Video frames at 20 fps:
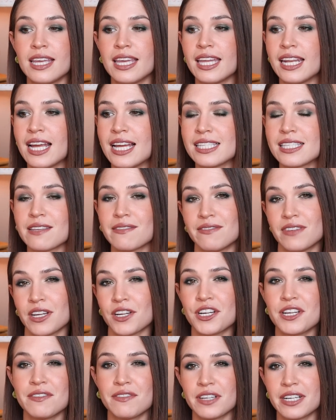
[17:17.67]
It has a
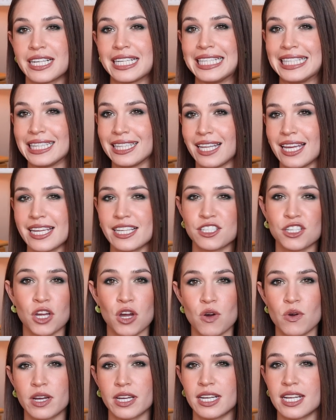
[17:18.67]
very, very light
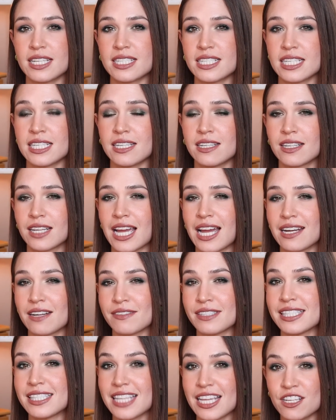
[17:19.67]
coconut kind of
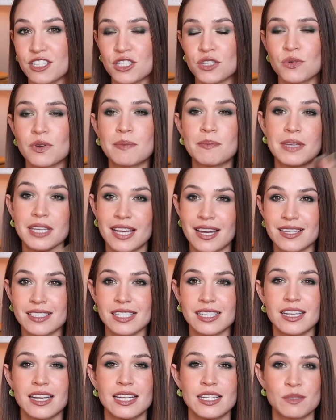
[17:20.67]
scent to it because
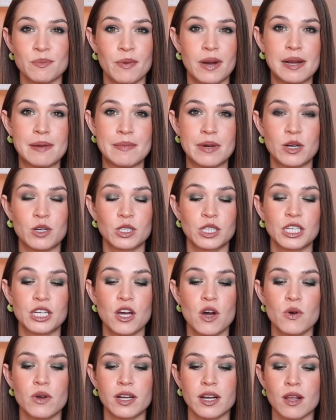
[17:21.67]
it is primarily
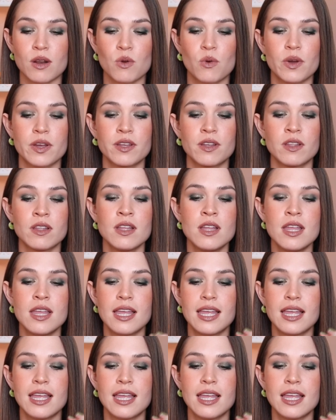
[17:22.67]
coconut oil.